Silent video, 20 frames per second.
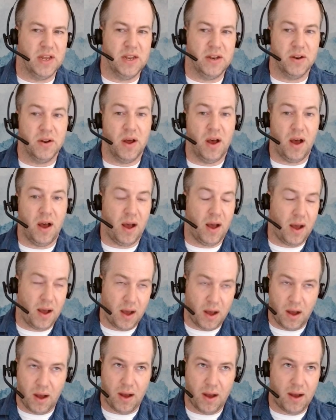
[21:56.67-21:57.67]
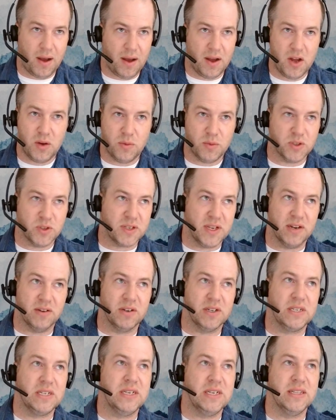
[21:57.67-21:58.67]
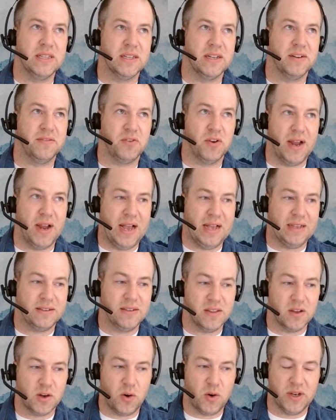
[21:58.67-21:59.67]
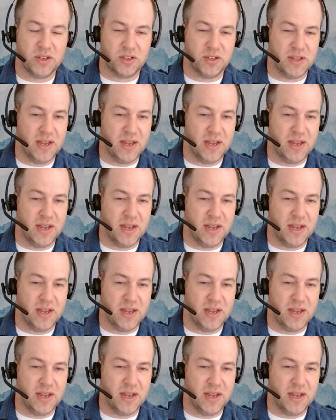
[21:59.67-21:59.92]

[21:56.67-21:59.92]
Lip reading: And I almost guarantee that if you're asking the question,